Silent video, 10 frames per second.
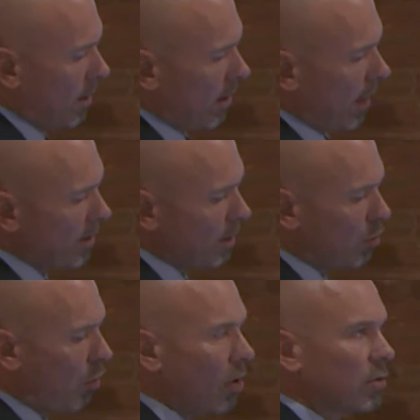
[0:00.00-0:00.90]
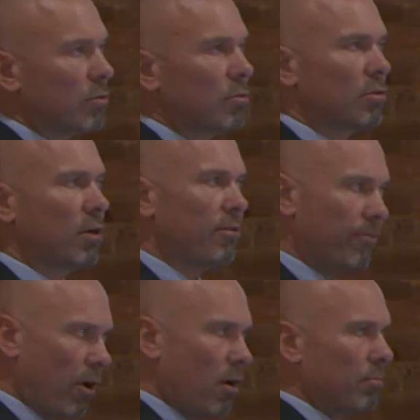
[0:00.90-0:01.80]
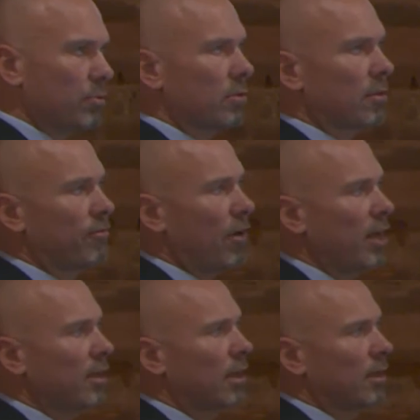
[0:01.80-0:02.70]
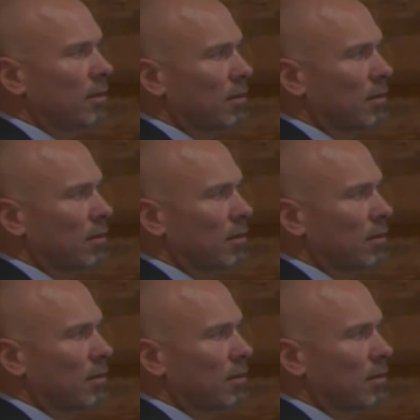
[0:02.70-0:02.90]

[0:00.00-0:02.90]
And the court confirmed the finding